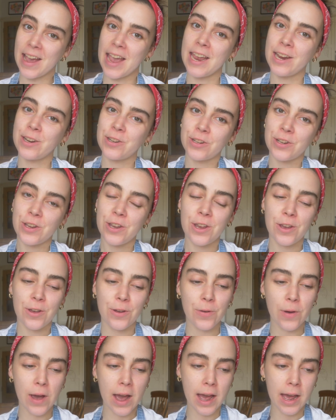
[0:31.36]

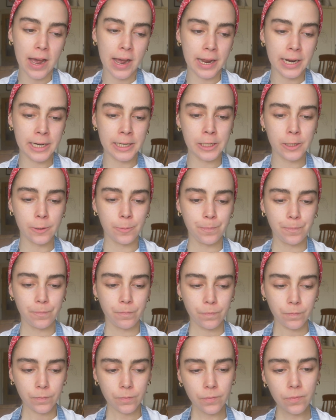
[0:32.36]
HQ, and
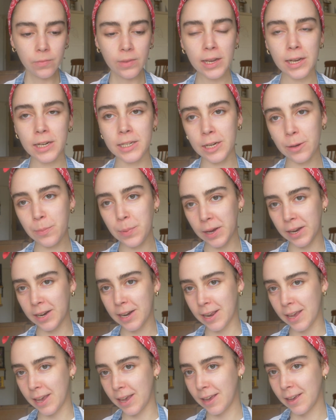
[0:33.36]

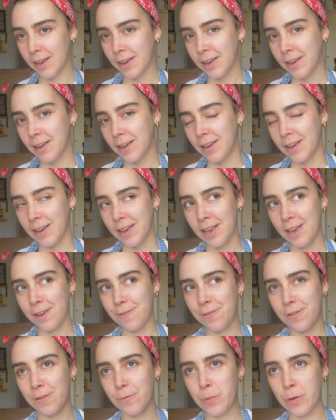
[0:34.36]
typically
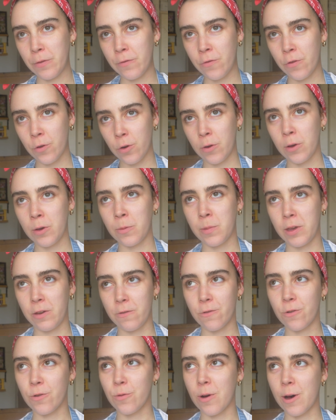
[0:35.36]
if you've been following me
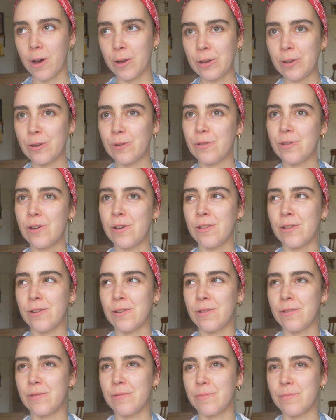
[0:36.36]
for a while you'll know
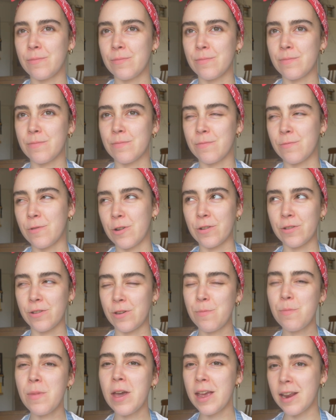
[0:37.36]
that, well,
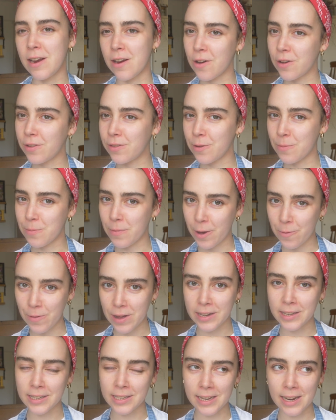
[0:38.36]
you may know that my
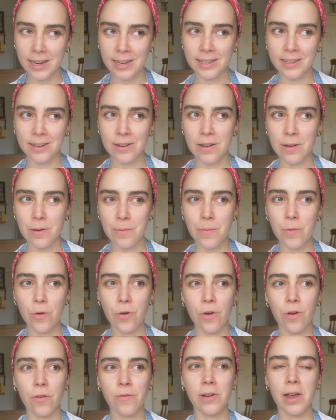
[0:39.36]
Wednesdays are
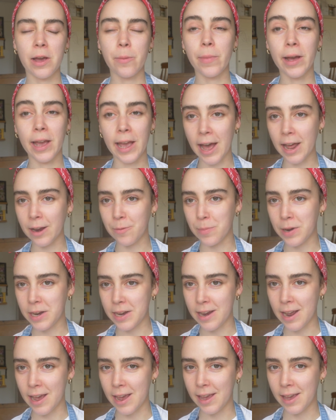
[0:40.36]
more of like my admin
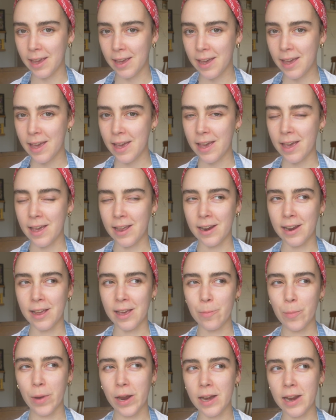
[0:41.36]
day and
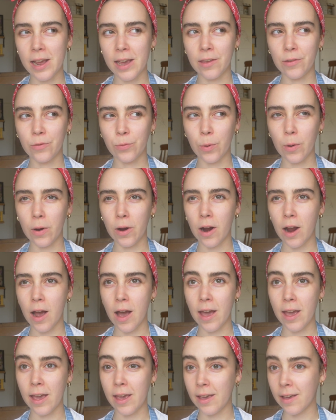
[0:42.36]
like my days where
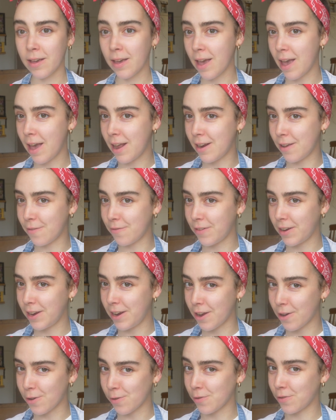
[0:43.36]
I edit
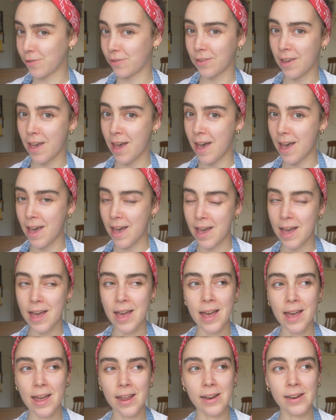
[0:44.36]
videos
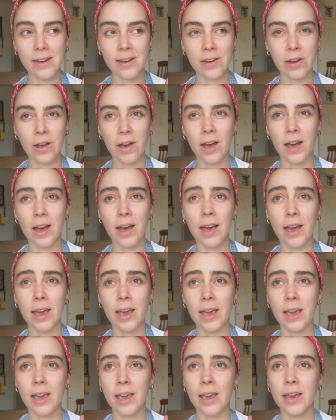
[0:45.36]
and
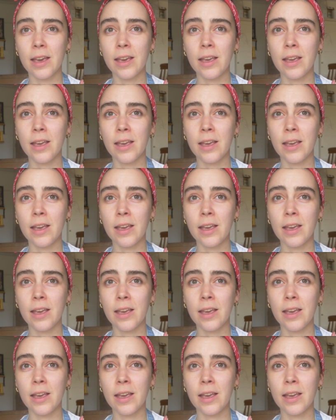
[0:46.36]
I